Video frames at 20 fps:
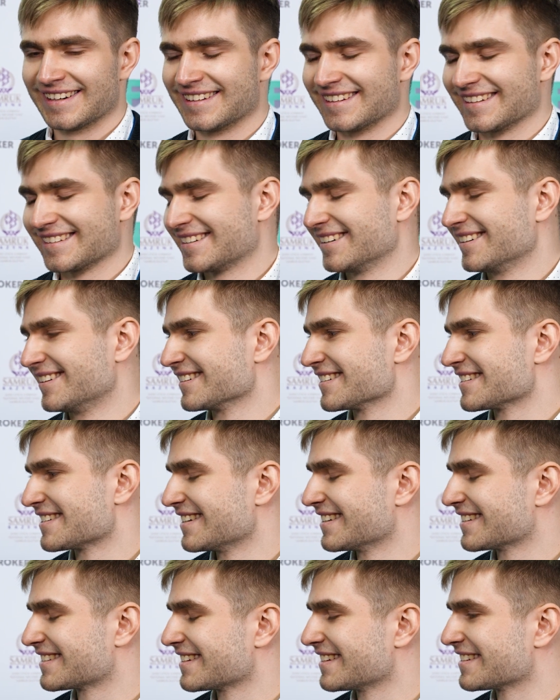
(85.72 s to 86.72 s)
I don't know. It's
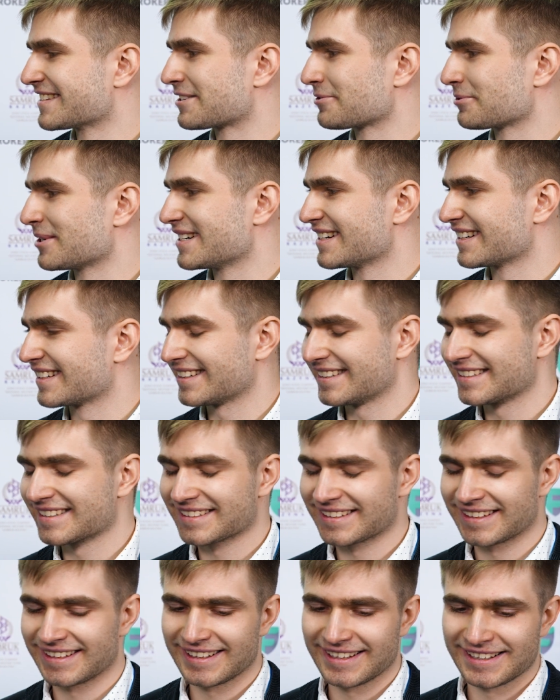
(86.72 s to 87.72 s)
it's, it's very
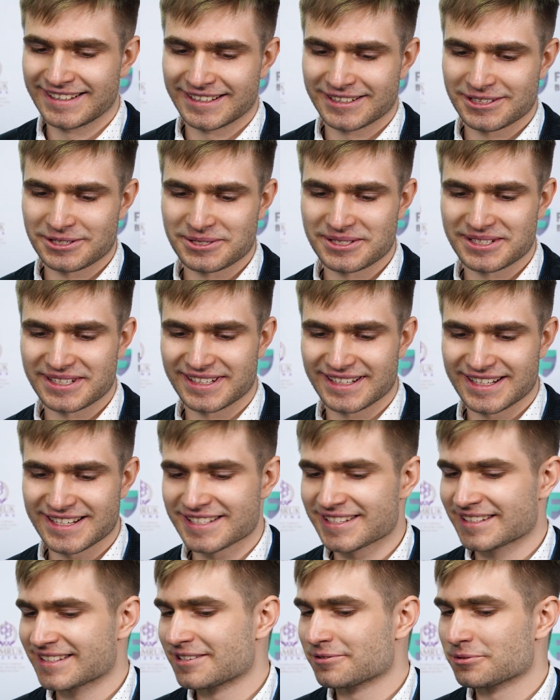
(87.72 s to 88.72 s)
hard because
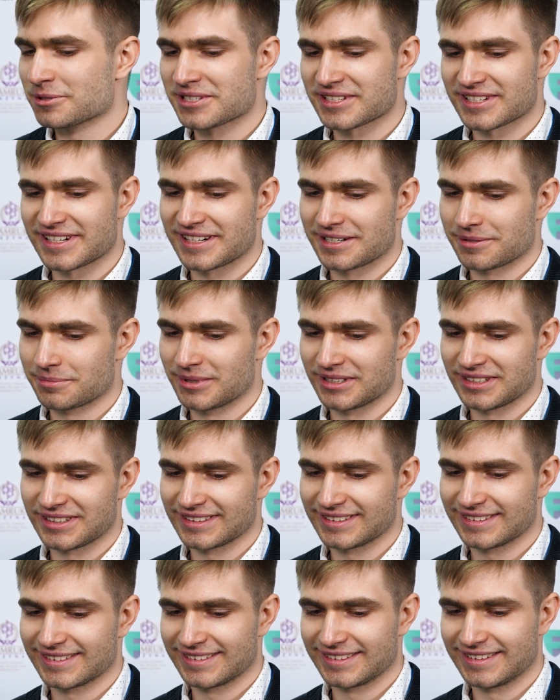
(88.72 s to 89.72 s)
yesterday was
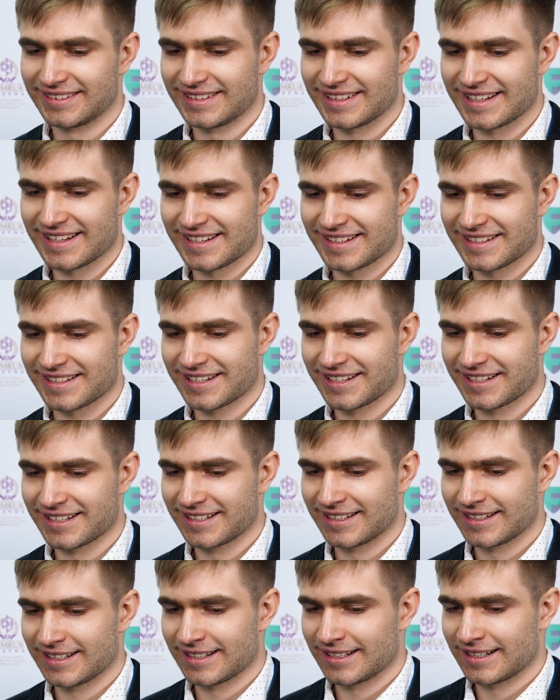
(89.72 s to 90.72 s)
terrible day.
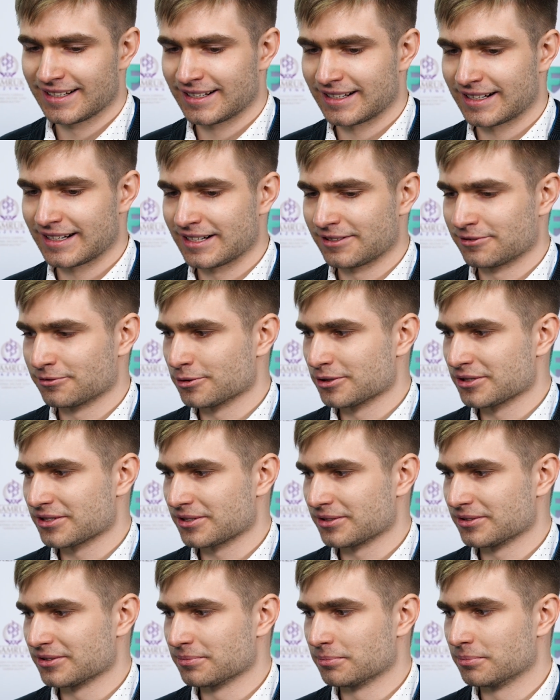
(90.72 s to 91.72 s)
I
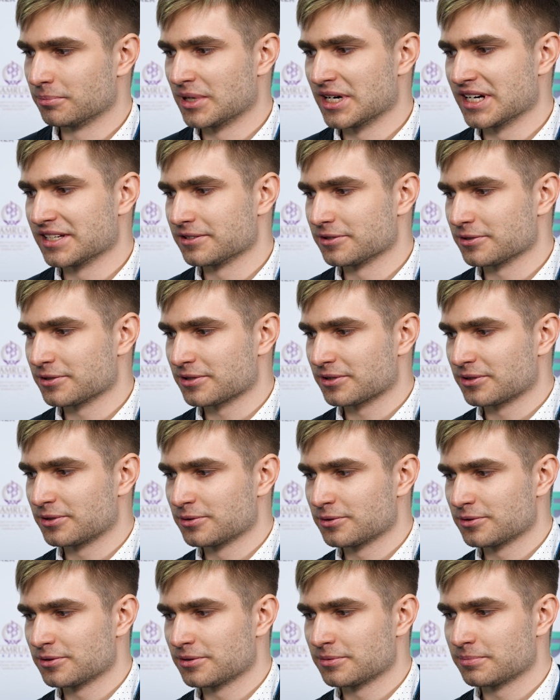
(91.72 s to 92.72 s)
was on minus
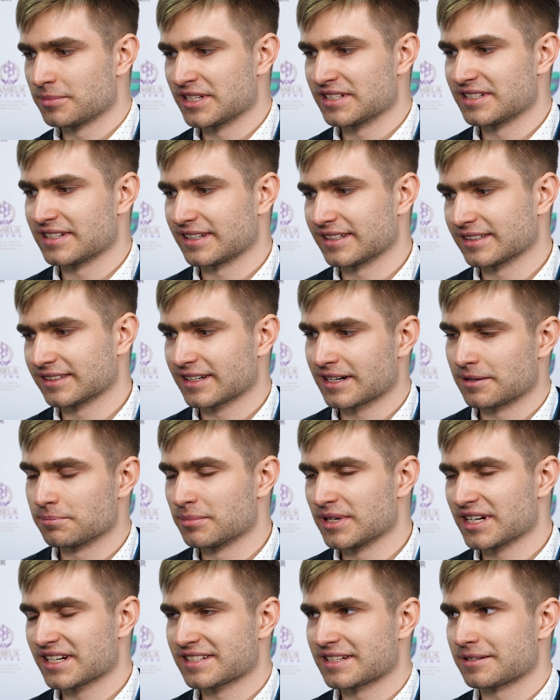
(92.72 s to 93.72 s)
two, but then come
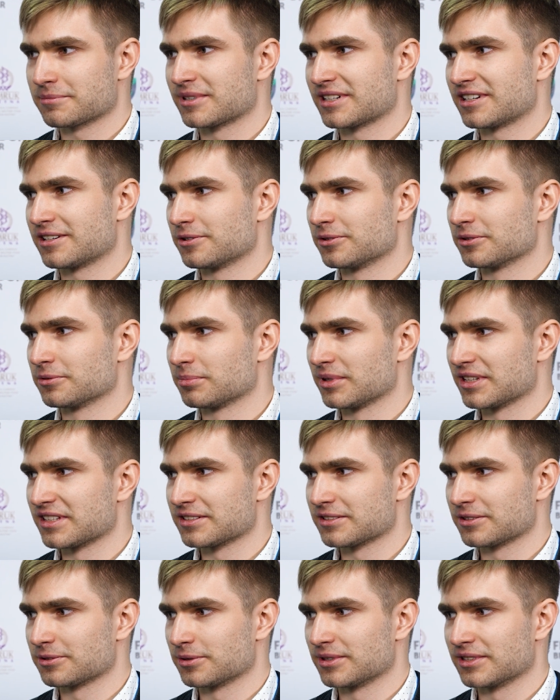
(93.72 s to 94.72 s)
back somehow on
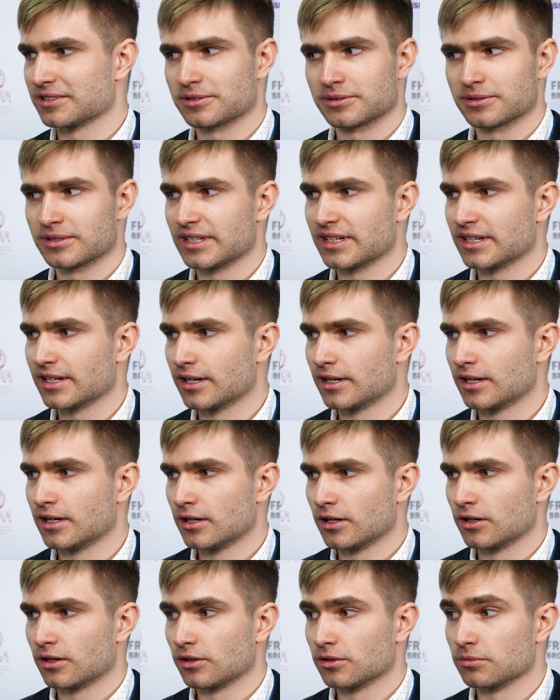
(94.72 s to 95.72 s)
plus two, and today
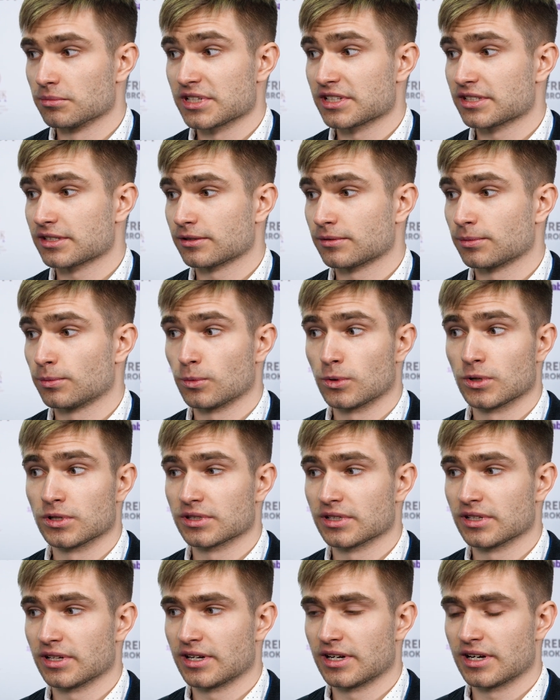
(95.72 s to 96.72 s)
almost
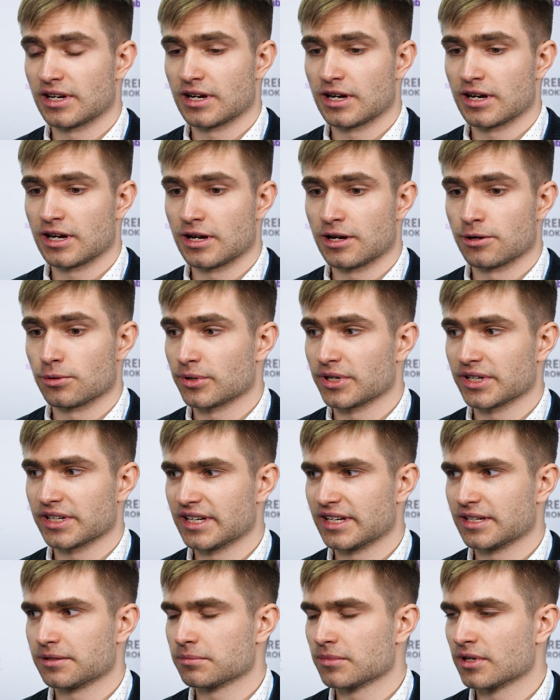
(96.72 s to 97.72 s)
won every
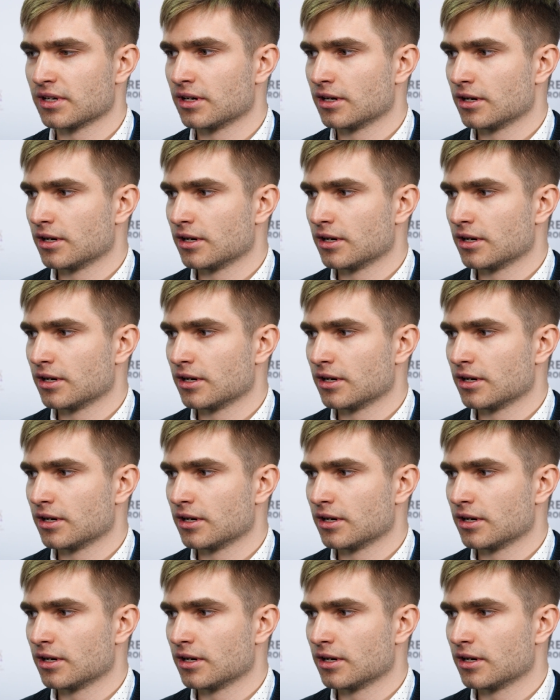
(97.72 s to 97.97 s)
game.